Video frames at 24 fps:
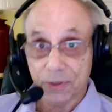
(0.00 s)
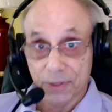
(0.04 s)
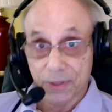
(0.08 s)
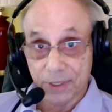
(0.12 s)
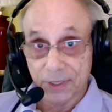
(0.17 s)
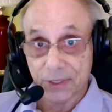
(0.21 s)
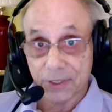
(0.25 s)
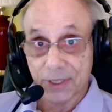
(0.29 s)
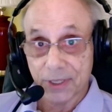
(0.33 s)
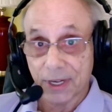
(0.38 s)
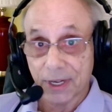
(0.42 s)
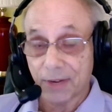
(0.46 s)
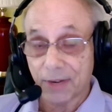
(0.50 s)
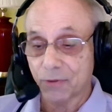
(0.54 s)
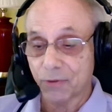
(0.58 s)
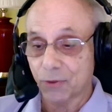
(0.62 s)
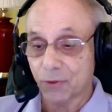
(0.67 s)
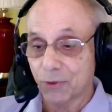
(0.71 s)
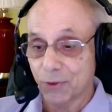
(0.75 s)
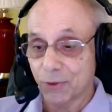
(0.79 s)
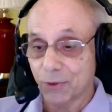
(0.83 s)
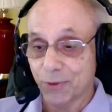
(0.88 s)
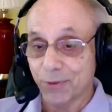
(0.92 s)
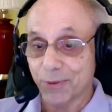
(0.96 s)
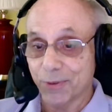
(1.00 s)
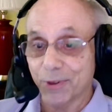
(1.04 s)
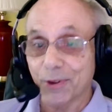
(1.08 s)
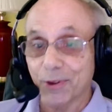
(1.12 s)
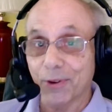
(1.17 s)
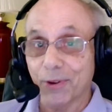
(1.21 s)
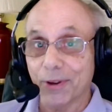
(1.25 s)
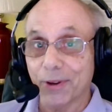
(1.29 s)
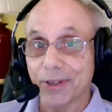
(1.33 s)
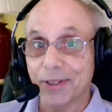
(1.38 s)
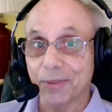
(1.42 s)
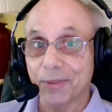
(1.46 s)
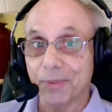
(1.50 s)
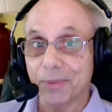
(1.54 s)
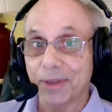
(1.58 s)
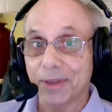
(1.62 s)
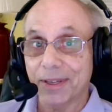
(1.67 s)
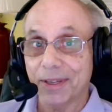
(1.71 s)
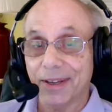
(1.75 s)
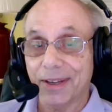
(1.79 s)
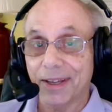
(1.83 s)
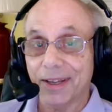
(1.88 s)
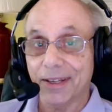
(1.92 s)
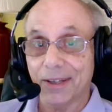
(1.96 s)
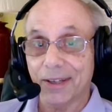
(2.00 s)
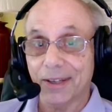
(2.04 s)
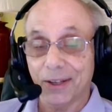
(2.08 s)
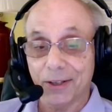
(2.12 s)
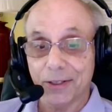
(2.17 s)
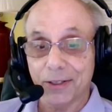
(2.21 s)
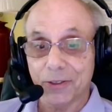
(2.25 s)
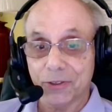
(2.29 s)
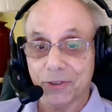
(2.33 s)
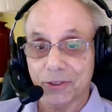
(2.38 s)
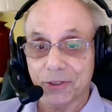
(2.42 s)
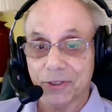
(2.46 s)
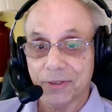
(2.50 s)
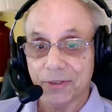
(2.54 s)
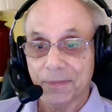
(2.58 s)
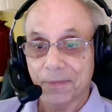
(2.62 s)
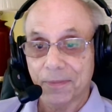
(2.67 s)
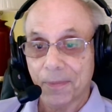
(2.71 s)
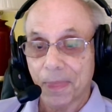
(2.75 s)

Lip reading: this afternoon going to be at lunch